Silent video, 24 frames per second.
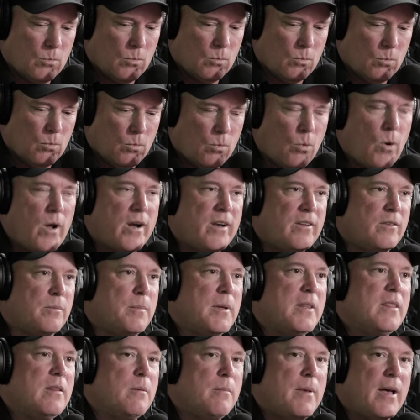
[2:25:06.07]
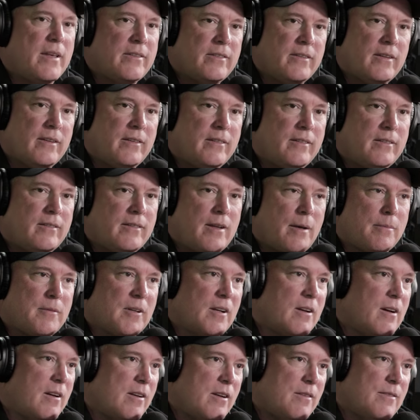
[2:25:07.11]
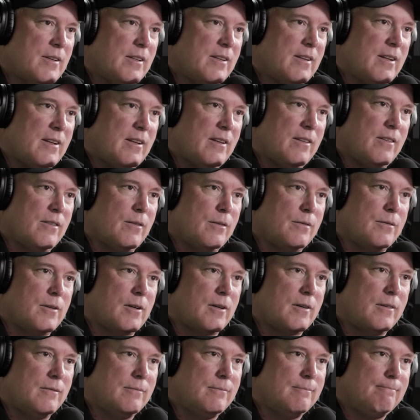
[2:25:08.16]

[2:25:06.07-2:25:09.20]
What has been the best Adepticon you've attended so far?